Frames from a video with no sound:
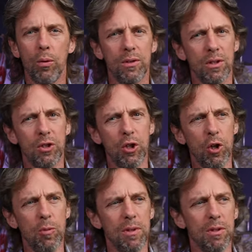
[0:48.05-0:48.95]
was a
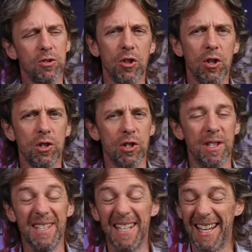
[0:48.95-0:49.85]
German surgeon
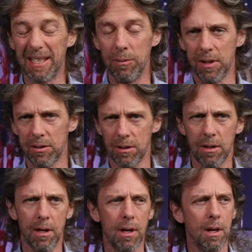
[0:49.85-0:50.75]
and anatomist
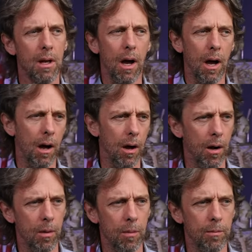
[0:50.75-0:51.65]

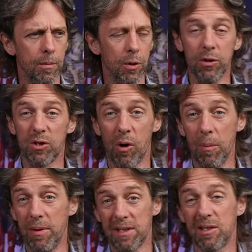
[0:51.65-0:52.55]
um, who
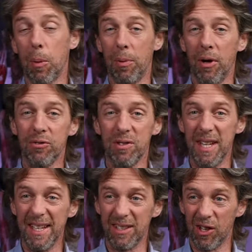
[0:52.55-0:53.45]
described this a couple of hundred
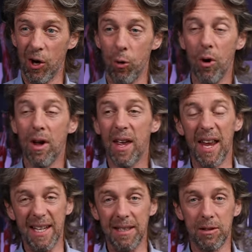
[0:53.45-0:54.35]
years ago.
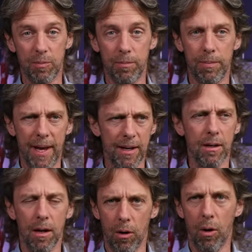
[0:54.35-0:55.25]
He
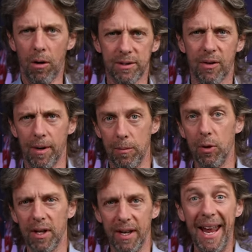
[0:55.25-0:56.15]
spent a lot of time
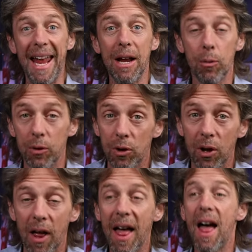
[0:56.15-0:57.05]
looking at
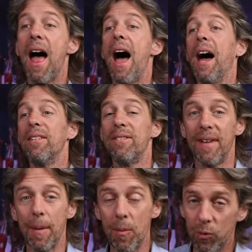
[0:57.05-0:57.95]
inguinal and
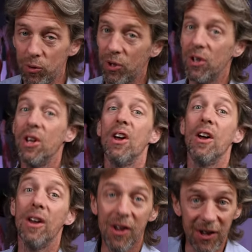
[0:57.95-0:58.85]
femoral
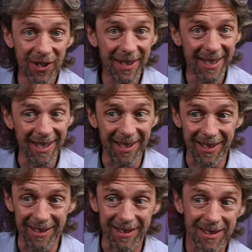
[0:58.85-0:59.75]

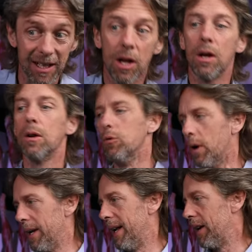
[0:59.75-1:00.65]
hernias.
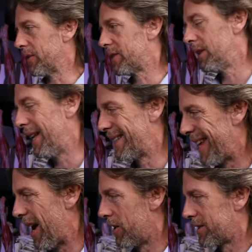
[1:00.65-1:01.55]
Right, let us, let's
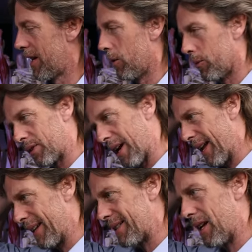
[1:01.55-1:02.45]
get ourselves
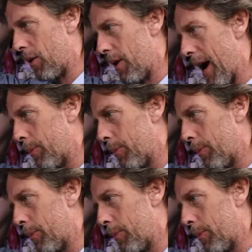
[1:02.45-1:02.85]
an anterior